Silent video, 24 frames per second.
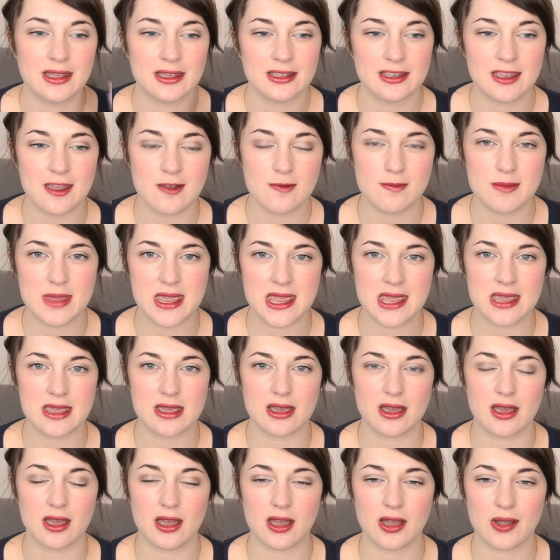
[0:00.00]
give me
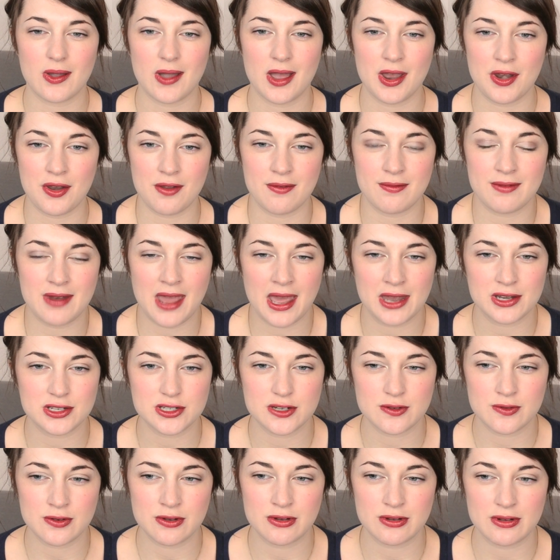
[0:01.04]
a kind of
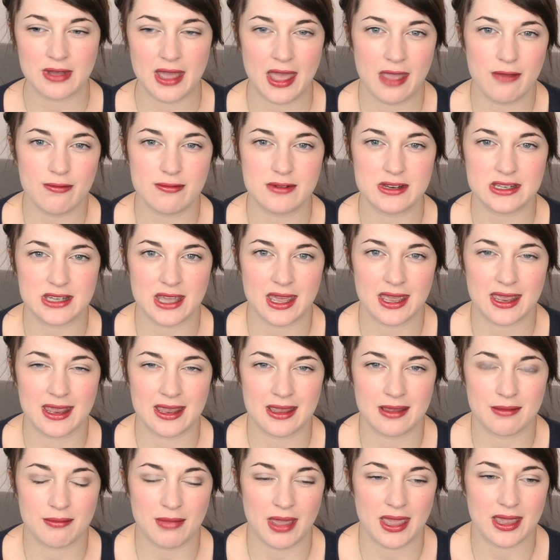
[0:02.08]
natural,
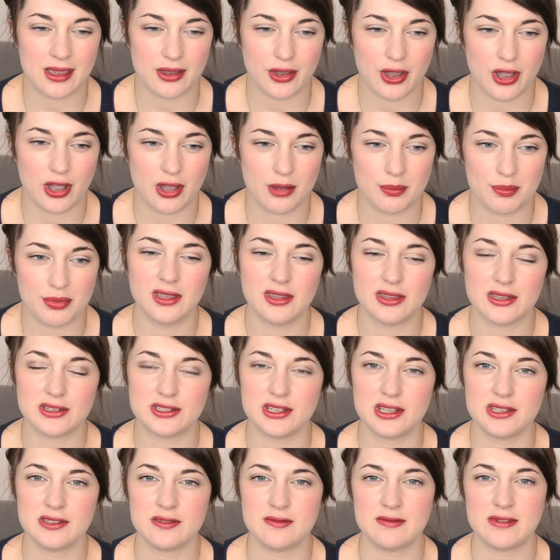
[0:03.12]
everyday makeup that
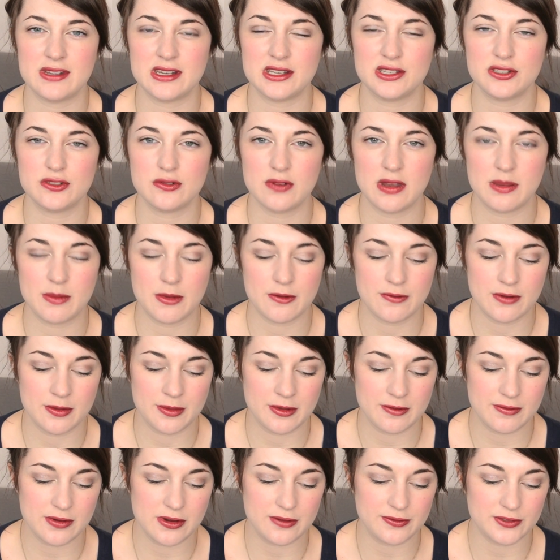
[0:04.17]
doesn't really scream it from
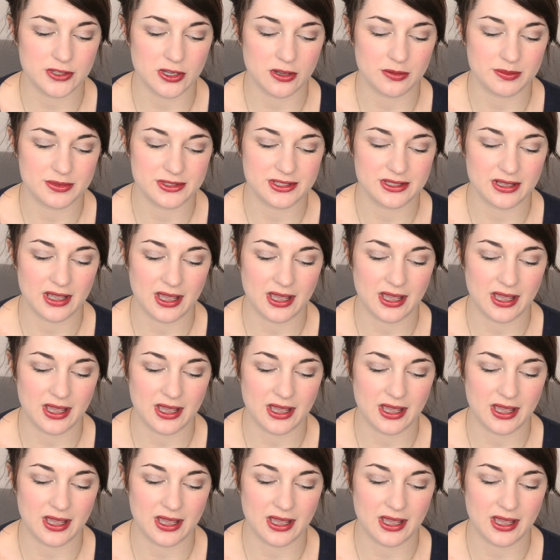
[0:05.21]
the rooftops,